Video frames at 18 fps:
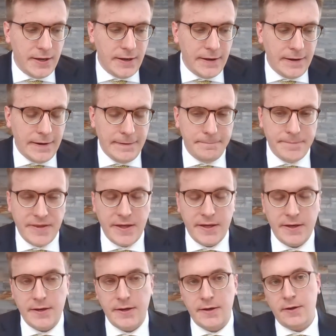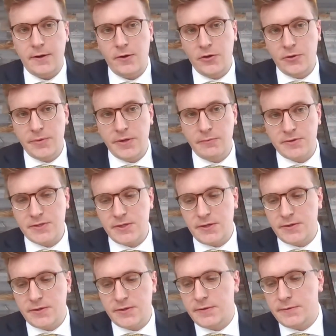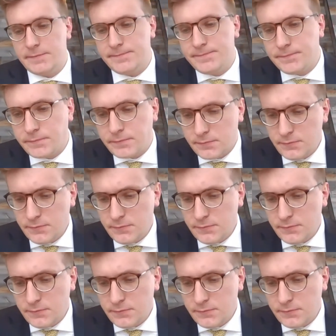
that ultimately result in